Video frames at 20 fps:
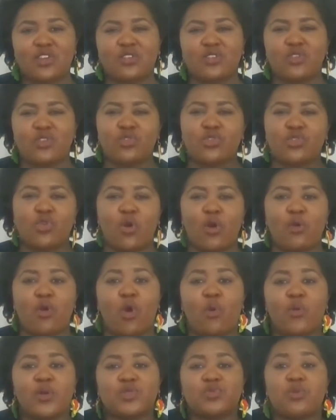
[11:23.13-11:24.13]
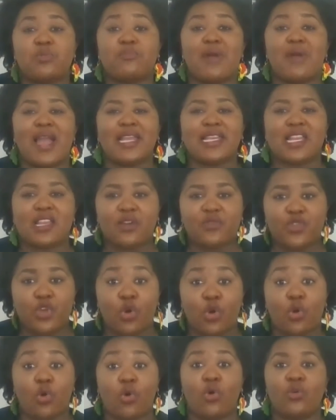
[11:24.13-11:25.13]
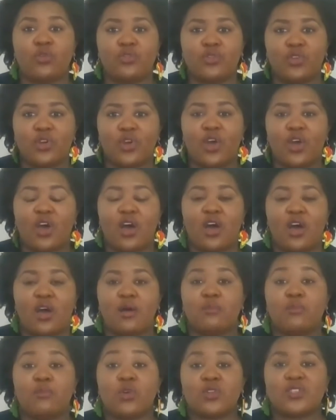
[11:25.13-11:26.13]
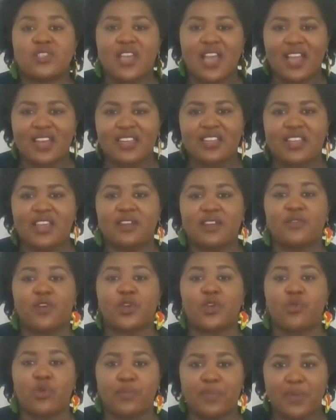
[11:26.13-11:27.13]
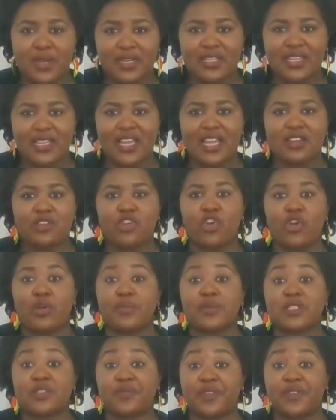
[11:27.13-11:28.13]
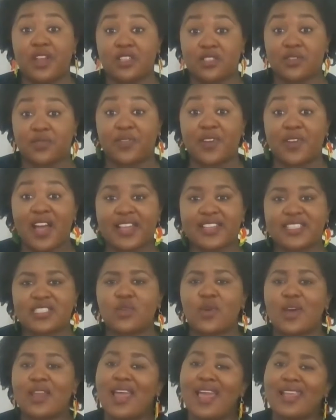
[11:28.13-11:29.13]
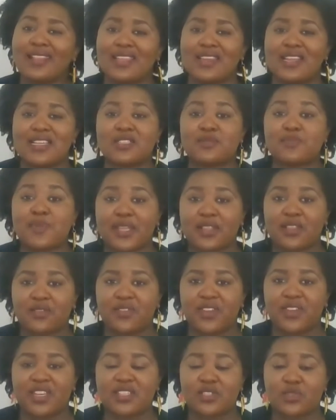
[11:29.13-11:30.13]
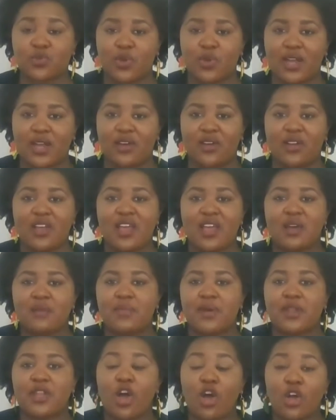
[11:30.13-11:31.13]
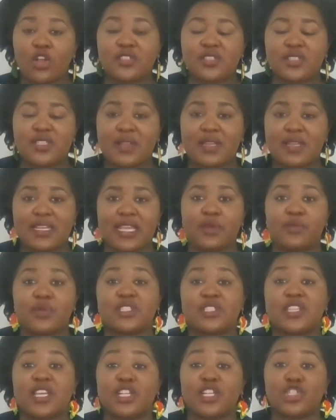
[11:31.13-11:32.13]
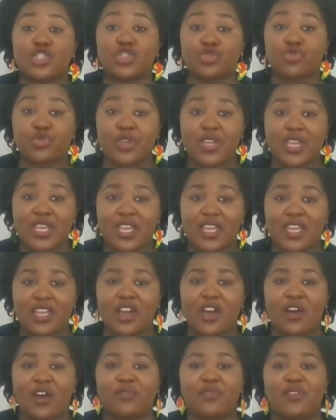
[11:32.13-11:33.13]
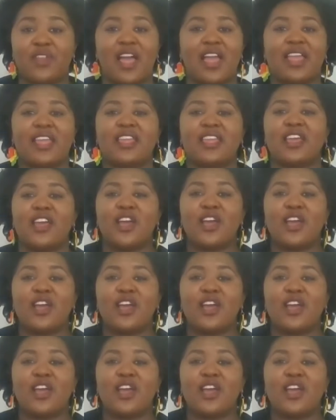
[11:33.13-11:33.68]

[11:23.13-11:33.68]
you are always reminded of your own mortality and vulnerability, and you're able to philosophize. So I like that aspect of it as well. But ultimately, it was the intrigue of like,